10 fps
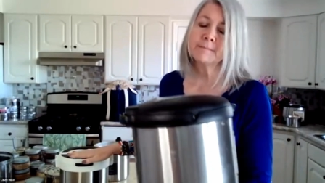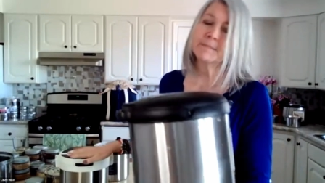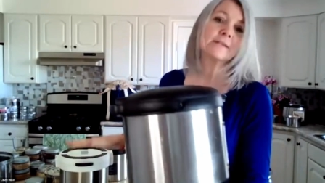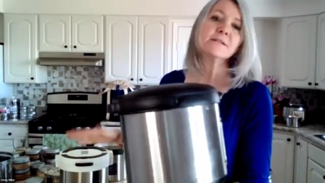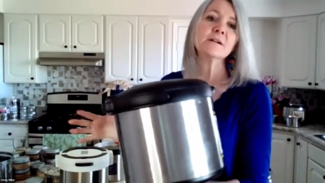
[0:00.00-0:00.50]

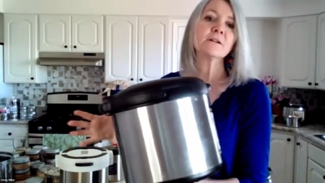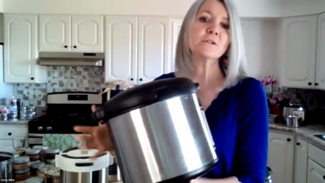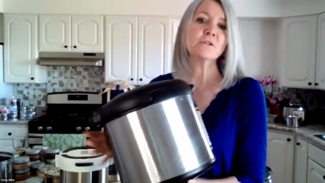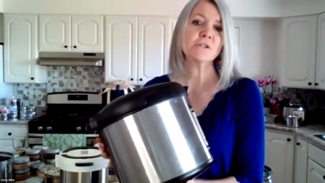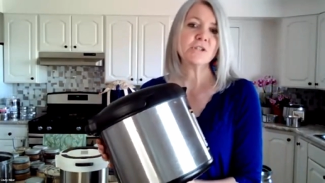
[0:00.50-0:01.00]
But the
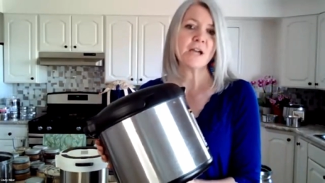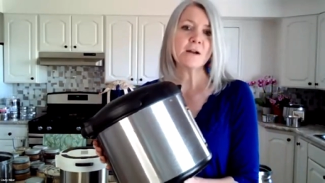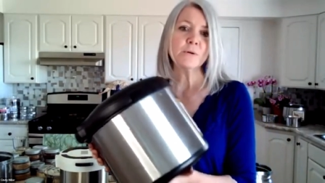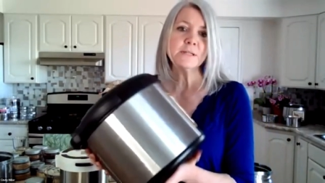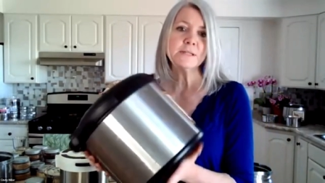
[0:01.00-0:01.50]
Saratoga
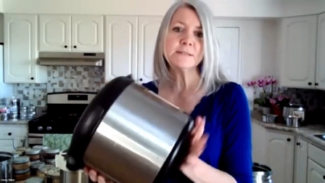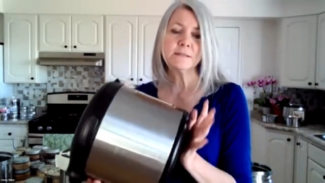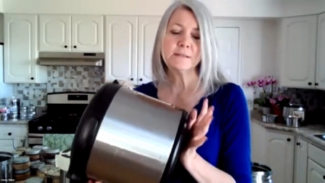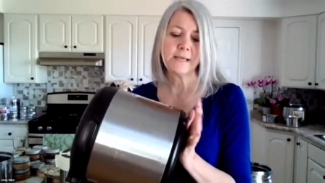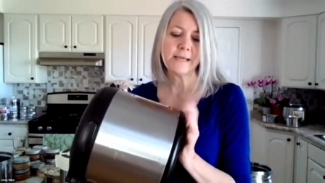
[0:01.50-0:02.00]
Jack
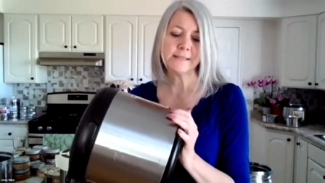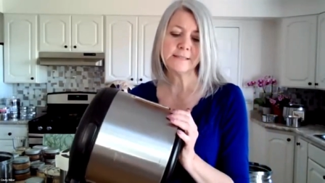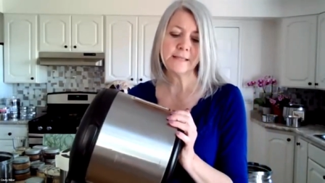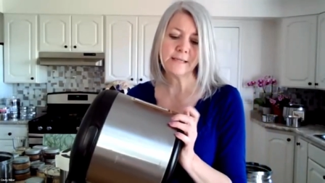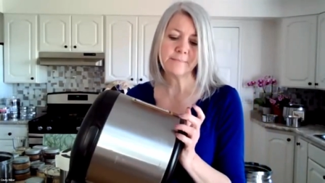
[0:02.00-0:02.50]
ones, they
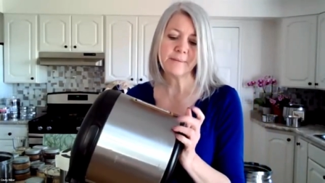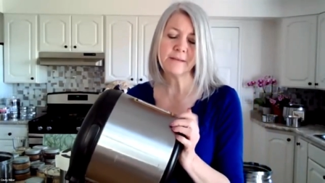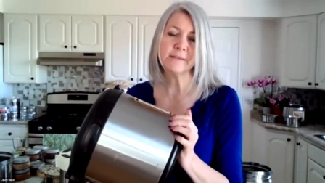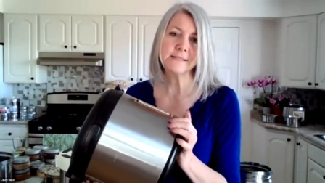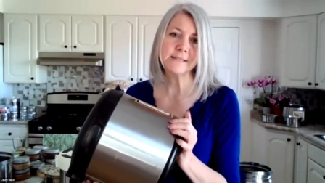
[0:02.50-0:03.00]
insulate
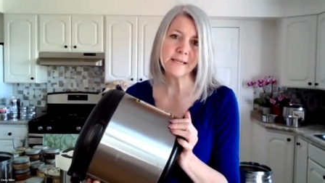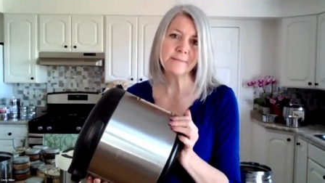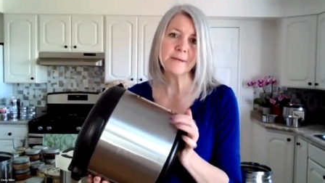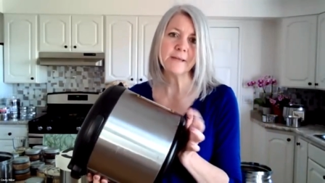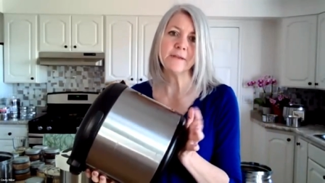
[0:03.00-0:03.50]
about the
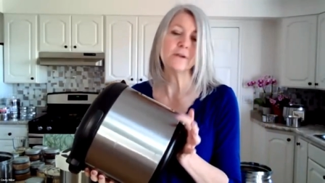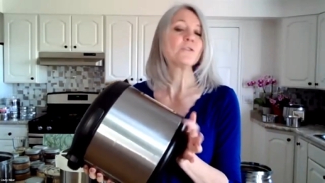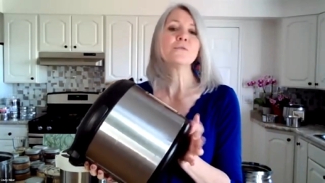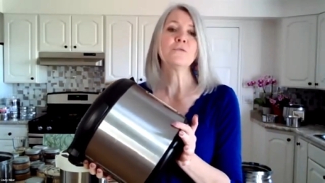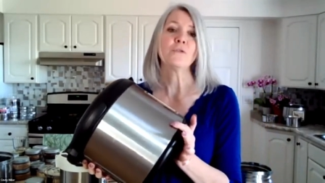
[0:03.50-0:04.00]
same and they are
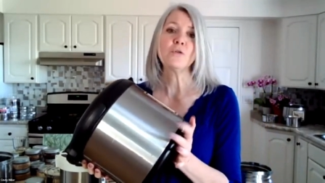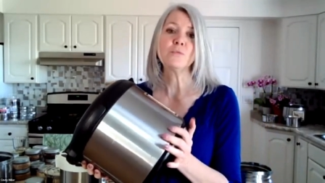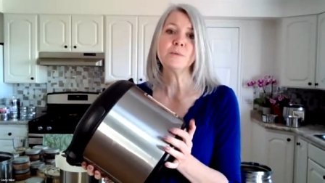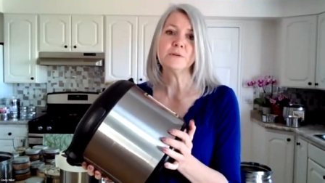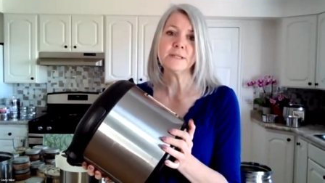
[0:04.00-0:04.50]
the
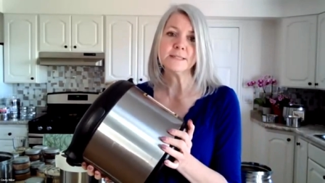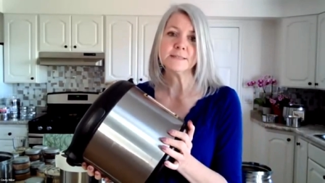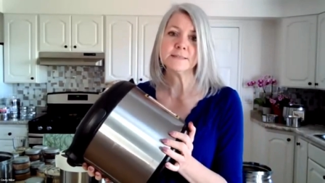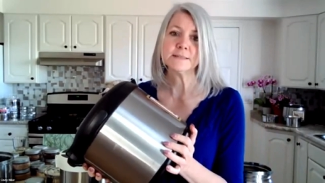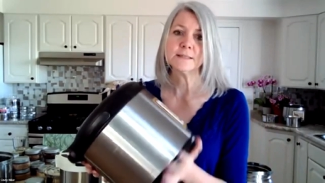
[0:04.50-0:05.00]
foam units,